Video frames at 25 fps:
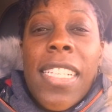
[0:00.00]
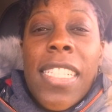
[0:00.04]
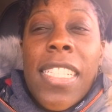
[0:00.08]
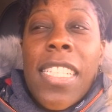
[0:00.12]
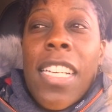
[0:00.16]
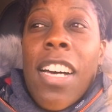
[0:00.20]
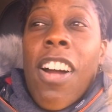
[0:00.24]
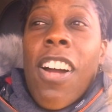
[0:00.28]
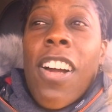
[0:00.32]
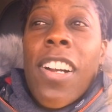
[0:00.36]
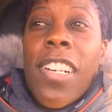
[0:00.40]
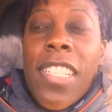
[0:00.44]

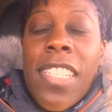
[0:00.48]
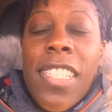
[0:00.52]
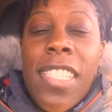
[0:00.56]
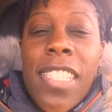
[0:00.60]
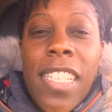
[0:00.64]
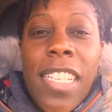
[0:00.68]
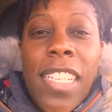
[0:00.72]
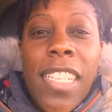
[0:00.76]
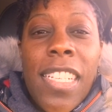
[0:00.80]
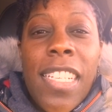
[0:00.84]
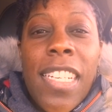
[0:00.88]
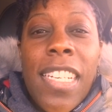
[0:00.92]
the hardest
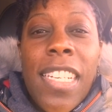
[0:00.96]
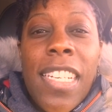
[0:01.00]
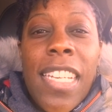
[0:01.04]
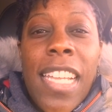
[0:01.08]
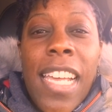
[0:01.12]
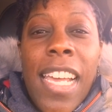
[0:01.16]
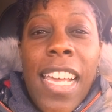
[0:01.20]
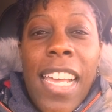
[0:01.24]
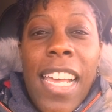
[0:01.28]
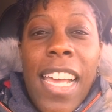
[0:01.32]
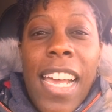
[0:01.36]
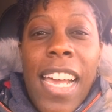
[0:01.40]
thing
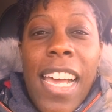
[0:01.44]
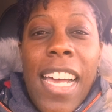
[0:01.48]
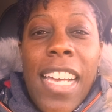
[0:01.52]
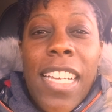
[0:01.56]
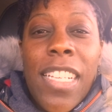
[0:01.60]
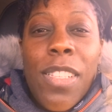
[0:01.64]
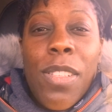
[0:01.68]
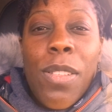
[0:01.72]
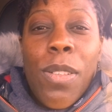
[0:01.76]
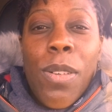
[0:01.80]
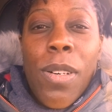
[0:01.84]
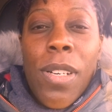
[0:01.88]
that
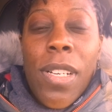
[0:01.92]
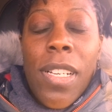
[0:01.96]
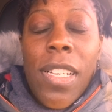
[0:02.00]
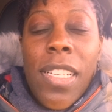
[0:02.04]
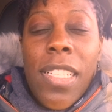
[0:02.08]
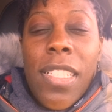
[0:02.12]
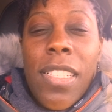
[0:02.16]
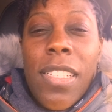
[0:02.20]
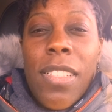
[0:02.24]
I thought